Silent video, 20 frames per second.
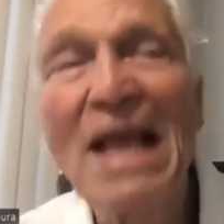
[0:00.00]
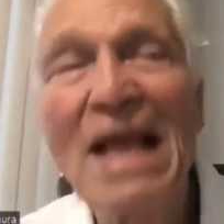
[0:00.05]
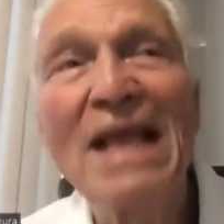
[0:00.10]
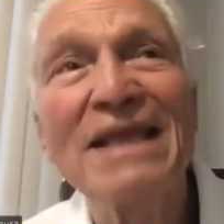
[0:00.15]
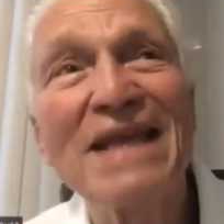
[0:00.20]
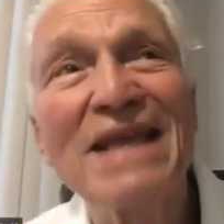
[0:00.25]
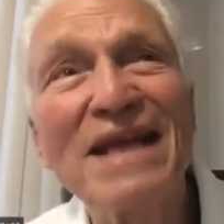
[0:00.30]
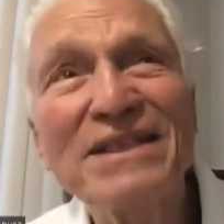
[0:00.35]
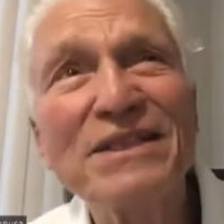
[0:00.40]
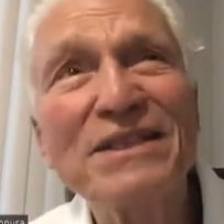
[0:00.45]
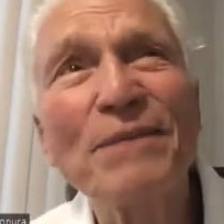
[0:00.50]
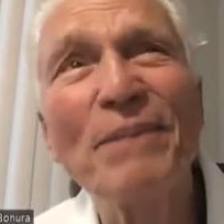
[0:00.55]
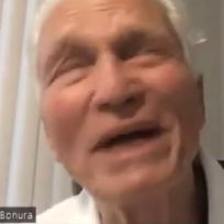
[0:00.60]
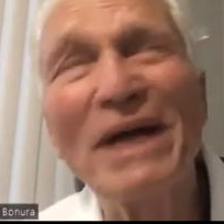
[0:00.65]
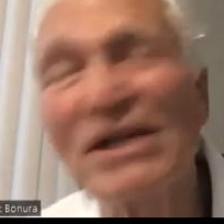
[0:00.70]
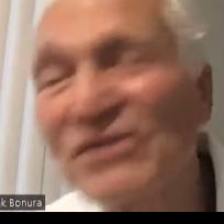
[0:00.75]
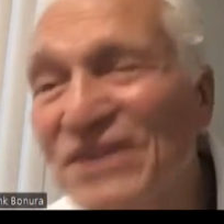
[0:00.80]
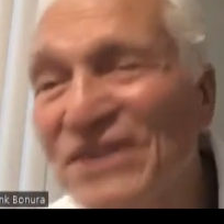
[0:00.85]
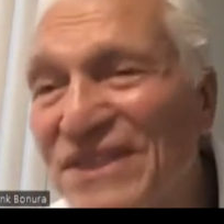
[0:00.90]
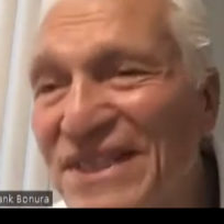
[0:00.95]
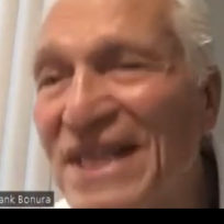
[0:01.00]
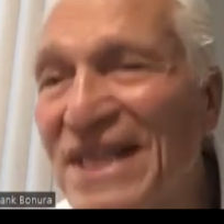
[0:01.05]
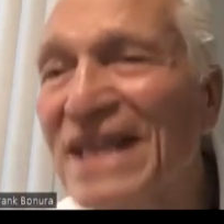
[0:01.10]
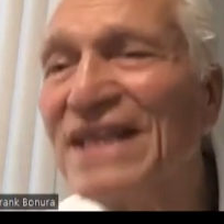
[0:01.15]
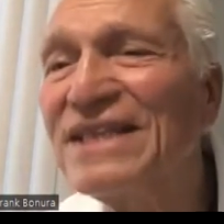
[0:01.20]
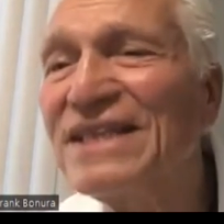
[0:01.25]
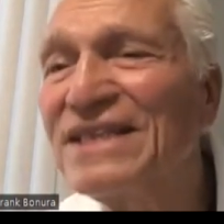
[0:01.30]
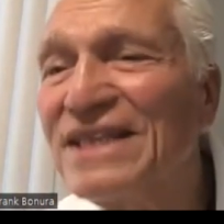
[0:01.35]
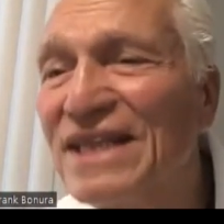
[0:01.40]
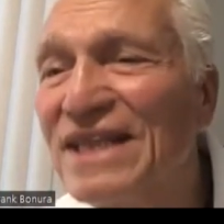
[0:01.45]
That's about
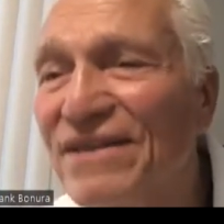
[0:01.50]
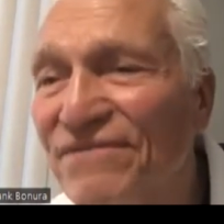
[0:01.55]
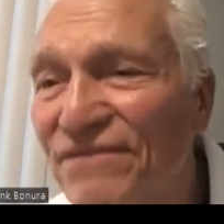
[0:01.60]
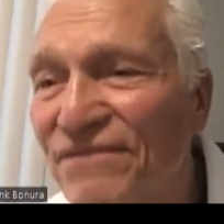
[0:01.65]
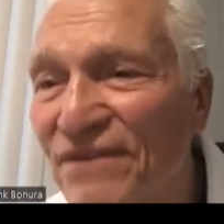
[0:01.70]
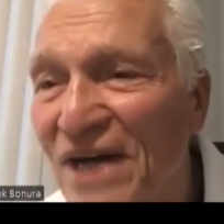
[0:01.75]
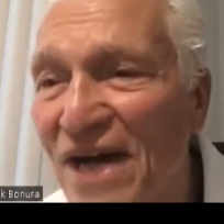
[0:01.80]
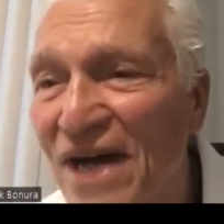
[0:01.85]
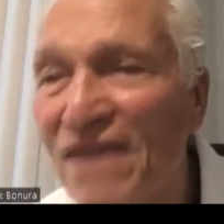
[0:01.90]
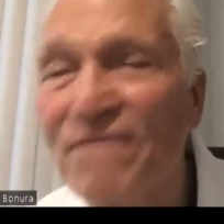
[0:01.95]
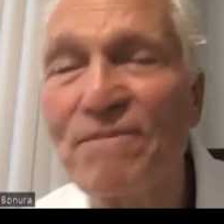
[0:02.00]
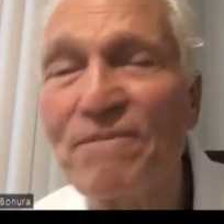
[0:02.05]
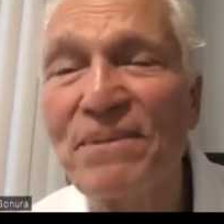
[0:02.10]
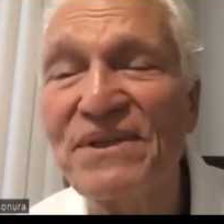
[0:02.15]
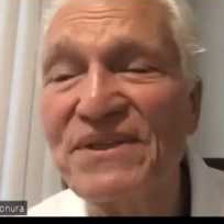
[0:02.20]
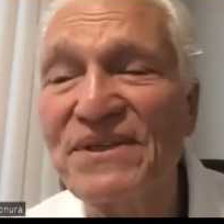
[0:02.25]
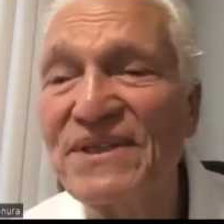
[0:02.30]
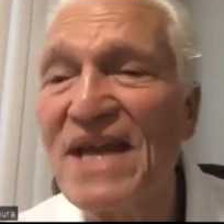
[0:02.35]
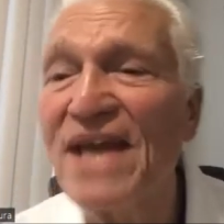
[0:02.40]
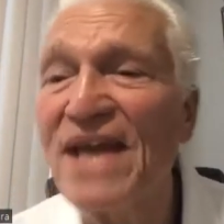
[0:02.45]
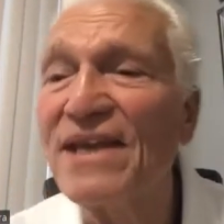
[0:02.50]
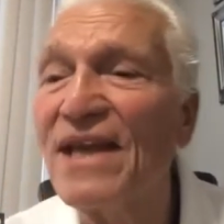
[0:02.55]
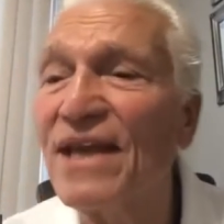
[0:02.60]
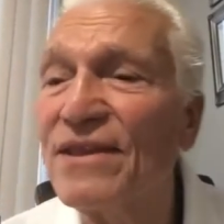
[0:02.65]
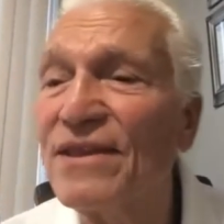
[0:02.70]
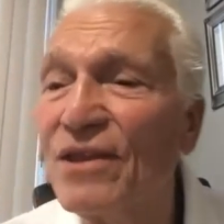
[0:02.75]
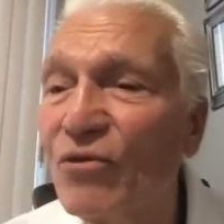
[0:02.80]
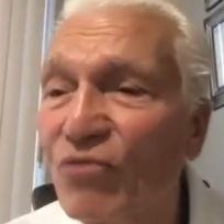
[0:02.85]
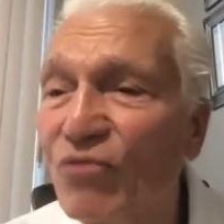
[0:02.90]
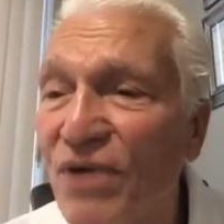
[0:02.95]
65%. And
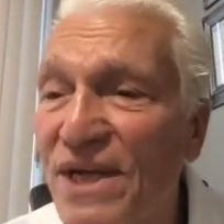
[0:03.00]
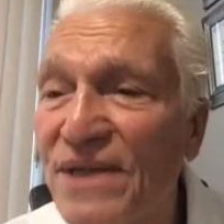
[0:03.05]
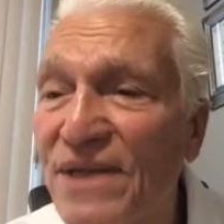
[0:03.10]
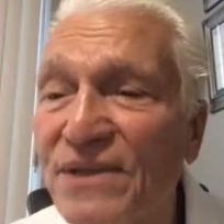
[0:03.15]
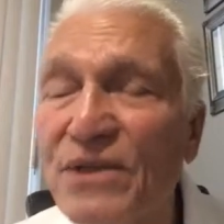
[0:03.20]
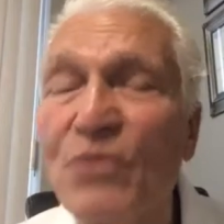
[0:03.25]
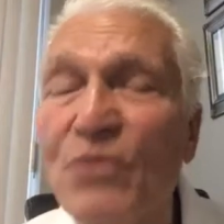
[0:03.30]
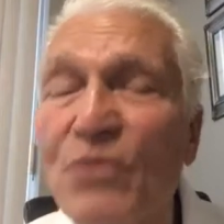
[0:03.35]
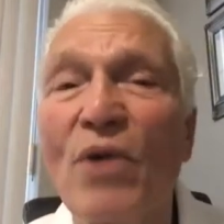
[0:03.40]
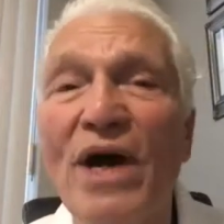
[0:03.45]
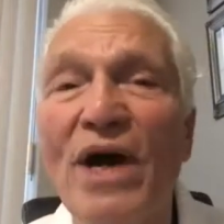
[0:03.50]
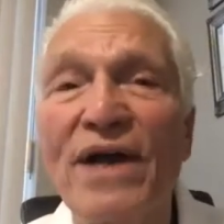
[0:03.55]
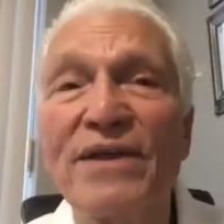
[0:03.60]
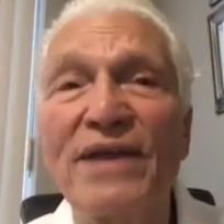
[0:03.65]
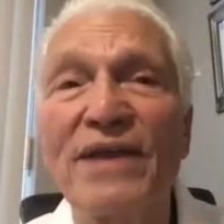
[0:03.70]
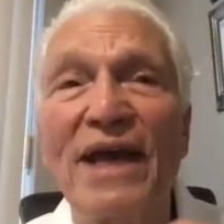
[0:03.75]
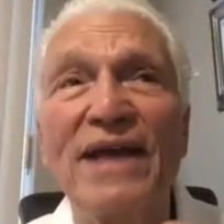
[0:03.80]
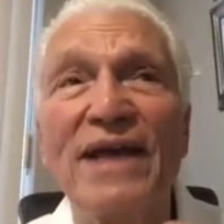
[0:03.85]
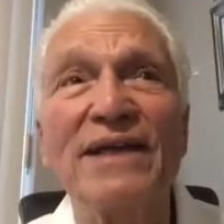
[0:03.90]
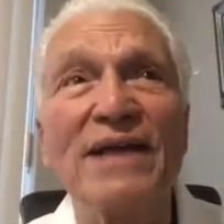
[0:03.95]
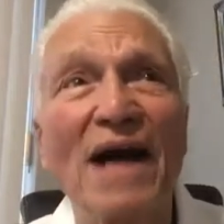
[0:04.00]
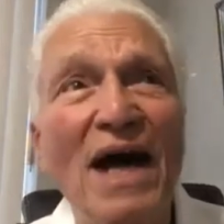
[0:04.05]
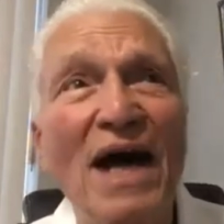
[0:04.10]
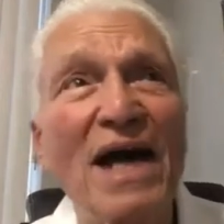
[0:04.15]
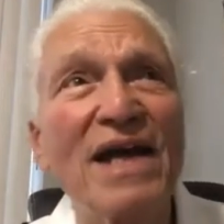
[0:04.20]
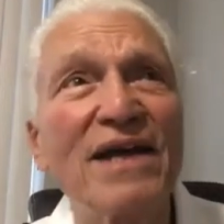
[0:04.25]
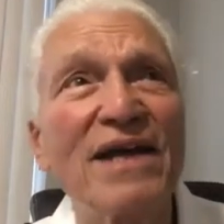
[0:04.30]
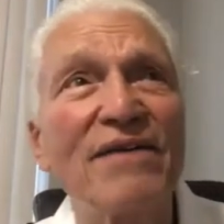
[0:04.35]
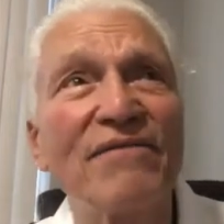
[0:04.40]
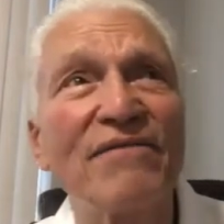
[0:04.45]
the reason why they
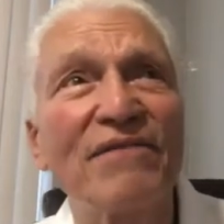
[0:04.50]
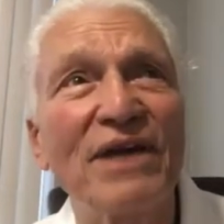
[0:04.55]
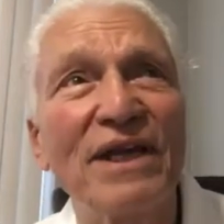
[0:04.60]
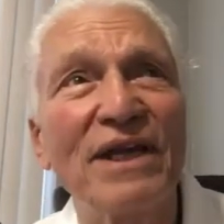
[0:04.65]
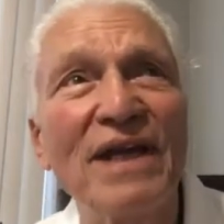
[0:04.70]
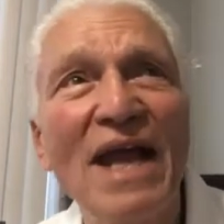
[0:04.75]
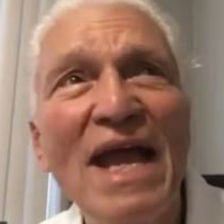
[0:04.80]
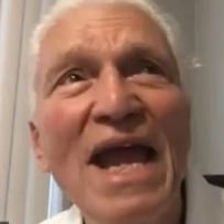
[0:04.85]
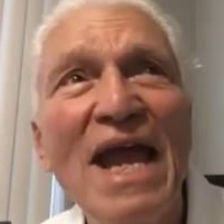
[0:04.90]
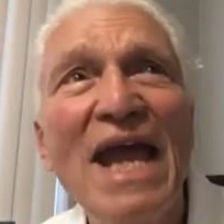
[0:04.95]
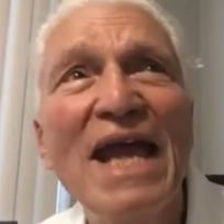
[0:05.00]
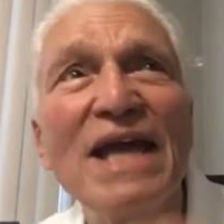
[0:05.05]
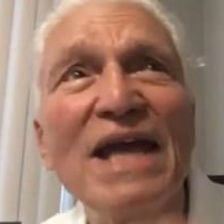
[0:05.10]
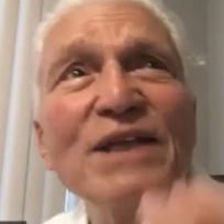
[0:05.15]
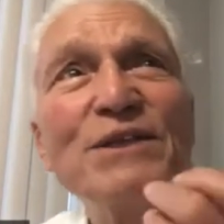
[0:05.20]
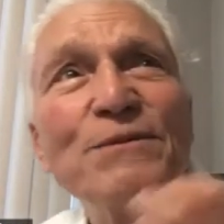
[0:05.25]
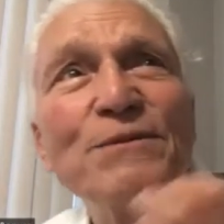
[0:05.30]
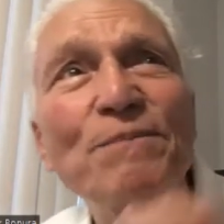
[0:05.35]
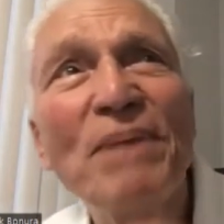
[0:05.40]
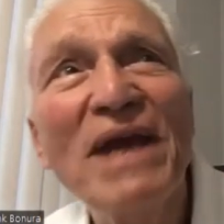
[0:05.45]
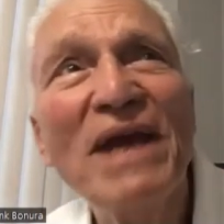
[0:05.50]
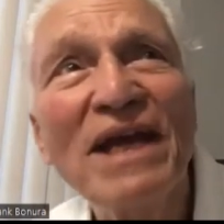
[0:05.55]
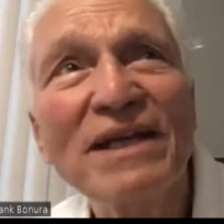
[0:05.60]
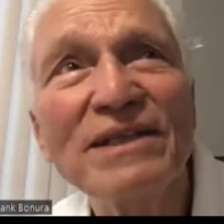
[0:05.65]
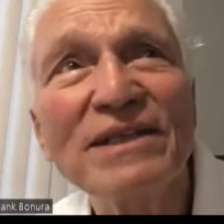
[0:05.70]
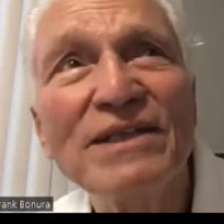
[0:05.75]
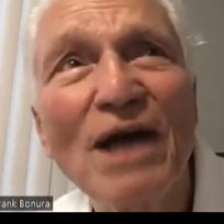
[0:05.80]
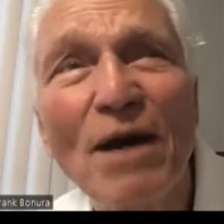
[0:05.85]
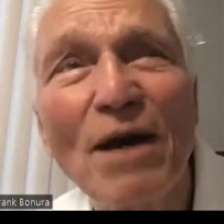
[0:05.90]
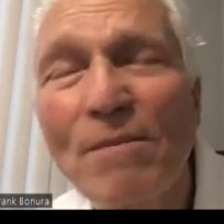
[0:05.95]
die of it, it's
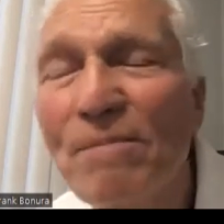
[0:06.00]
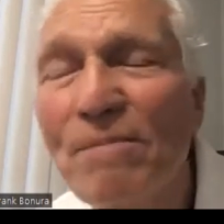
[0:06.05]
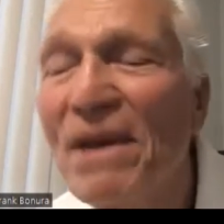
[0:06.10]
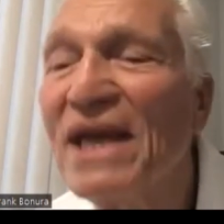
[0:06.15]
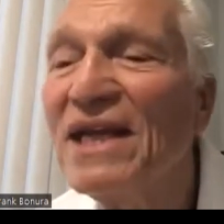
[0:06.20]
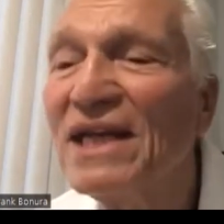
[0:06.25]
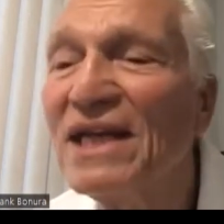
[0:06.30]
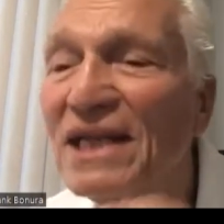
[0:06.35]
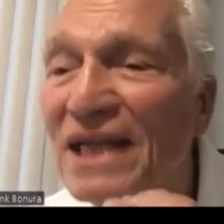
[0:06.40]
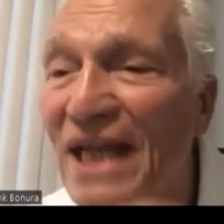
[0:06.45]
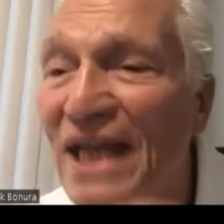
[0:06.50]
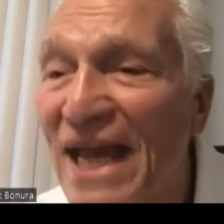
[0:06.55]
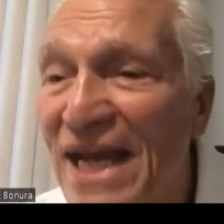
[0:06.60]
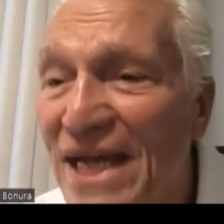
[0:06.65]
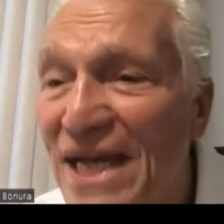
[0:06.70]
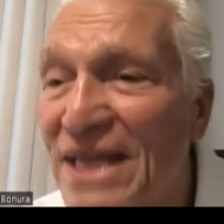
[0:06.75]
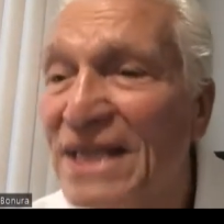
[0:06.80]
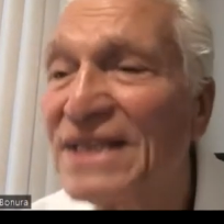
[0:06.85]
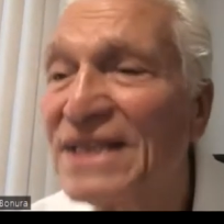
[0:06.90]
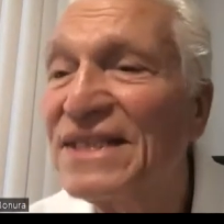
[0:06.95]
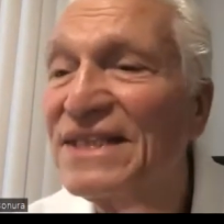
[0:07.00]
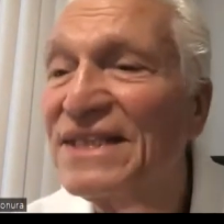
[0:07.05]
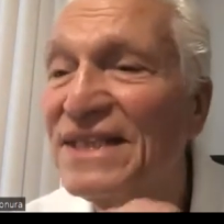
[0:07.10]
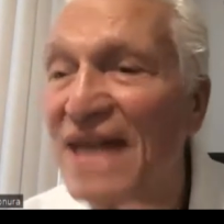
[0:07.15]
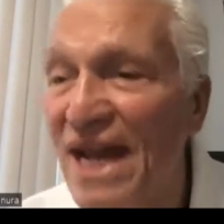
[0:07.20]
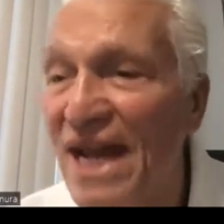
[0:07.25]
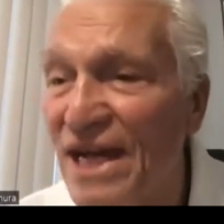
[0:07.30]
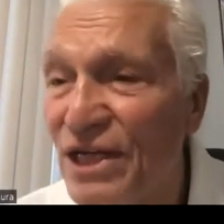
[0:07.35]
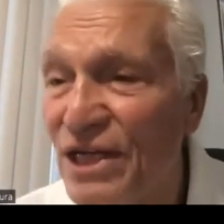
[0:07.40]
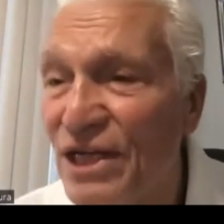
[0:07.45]
picked up in late
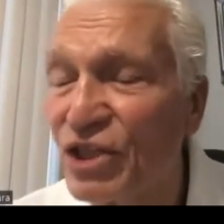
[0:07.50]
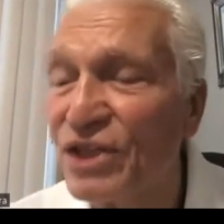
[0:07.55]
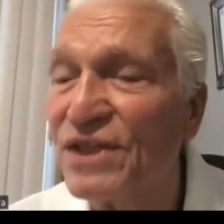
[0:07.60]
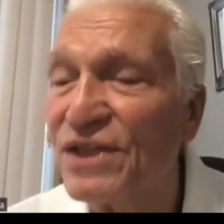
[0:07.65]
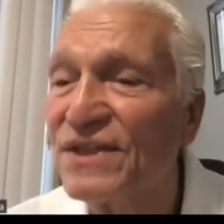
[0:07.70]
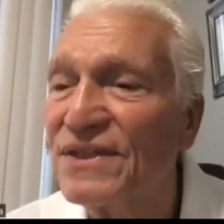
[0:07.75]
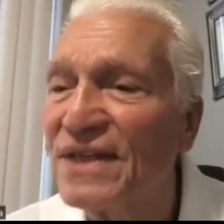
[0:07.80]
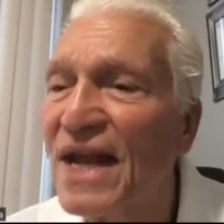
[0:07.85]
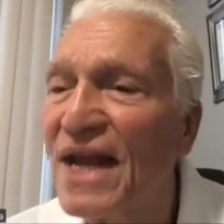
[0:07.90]
stages,